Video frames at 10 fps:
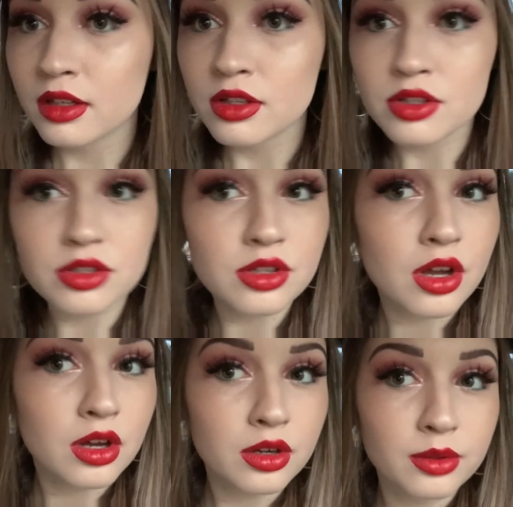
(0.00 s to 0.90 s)

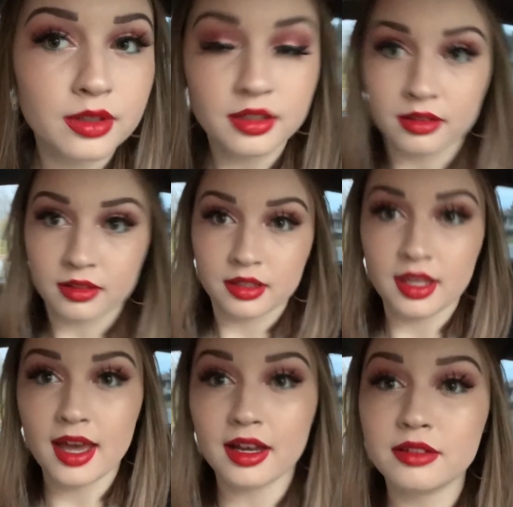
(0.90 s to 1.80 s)
So
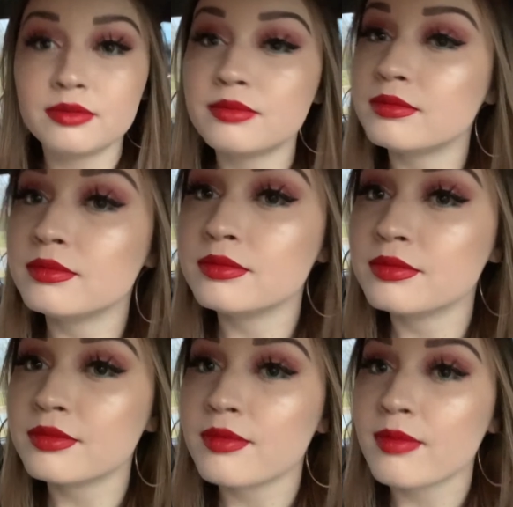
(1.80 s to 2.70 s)
yeah,
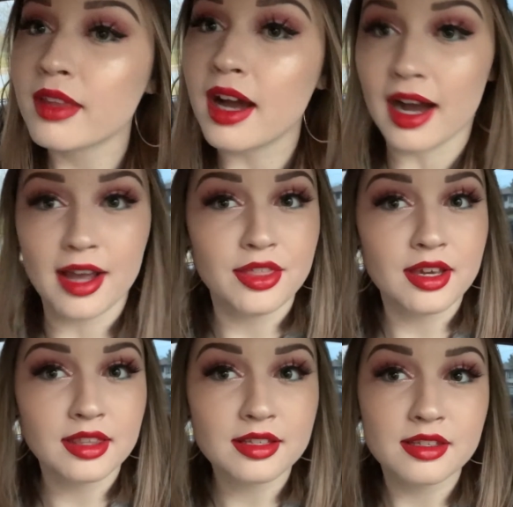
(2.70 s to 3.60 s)
I
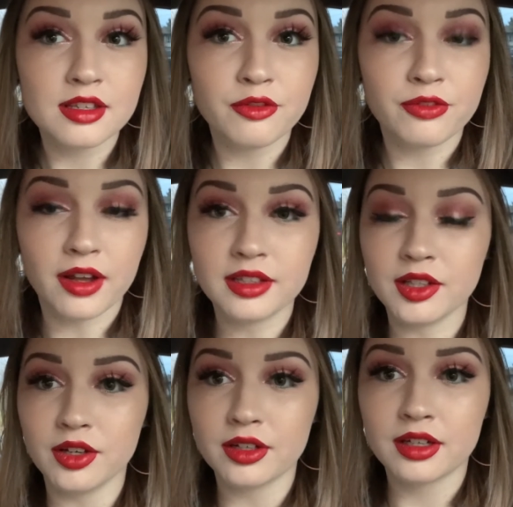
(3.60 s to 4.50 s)
think this is a fun
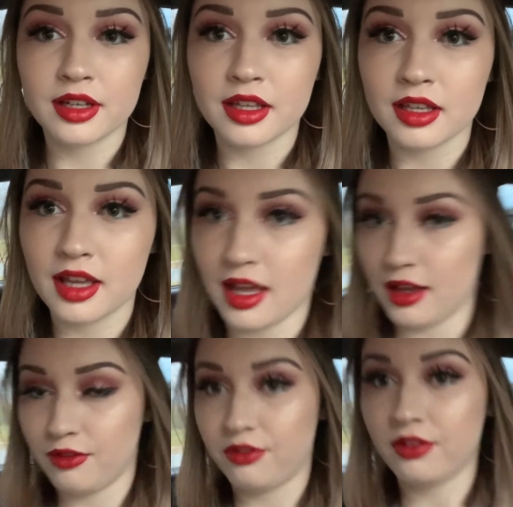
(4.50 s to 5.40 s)
look
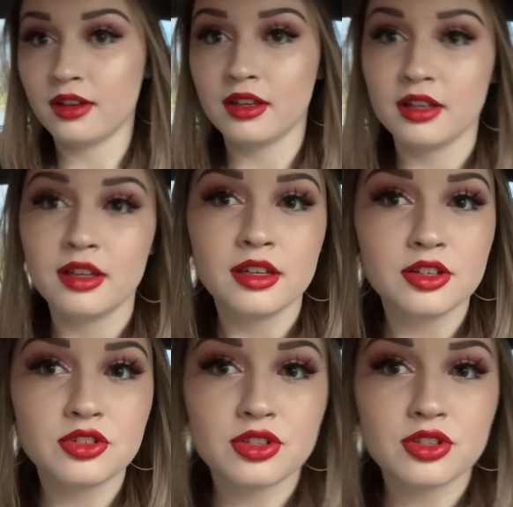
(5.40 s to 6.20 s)
if you're just